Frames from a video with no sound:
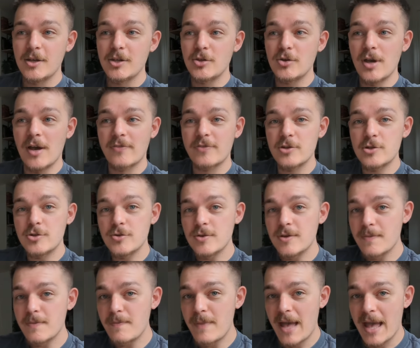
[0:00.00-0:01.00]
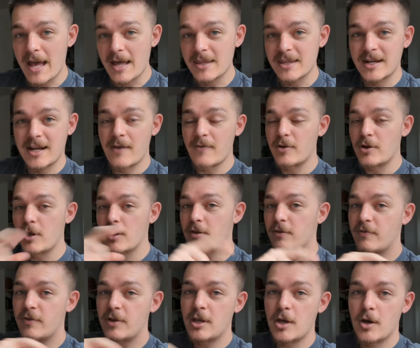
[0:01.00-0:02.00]
you have to do the math and I have
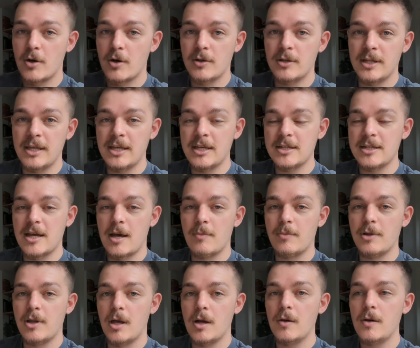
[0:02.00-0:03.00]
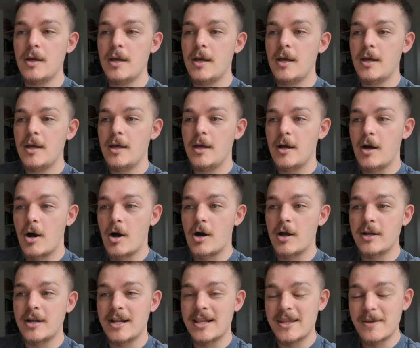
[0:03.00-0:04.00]
another video, I'll link it down below
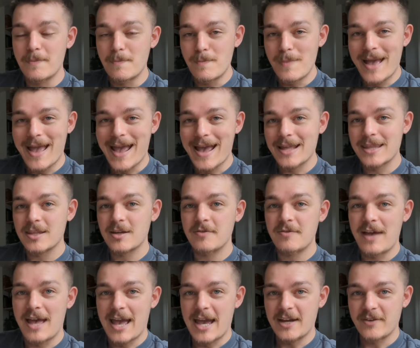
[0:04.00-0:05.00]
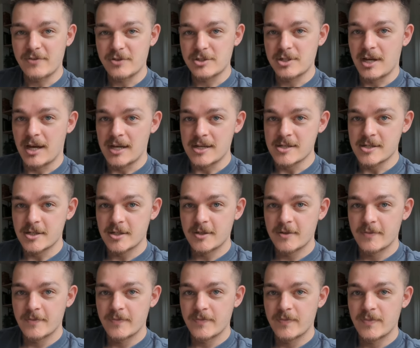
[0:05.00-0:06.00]
on the math of advertising.
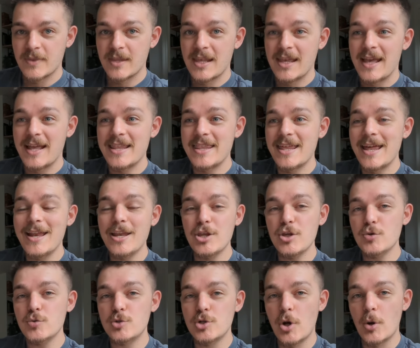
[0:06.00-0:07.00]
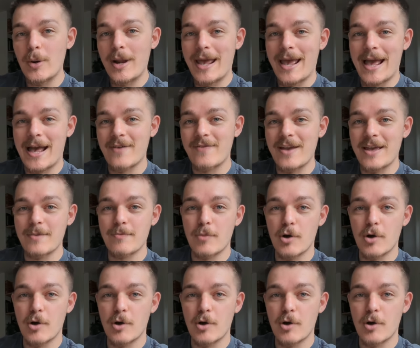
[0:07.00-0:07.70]
Then you don't have a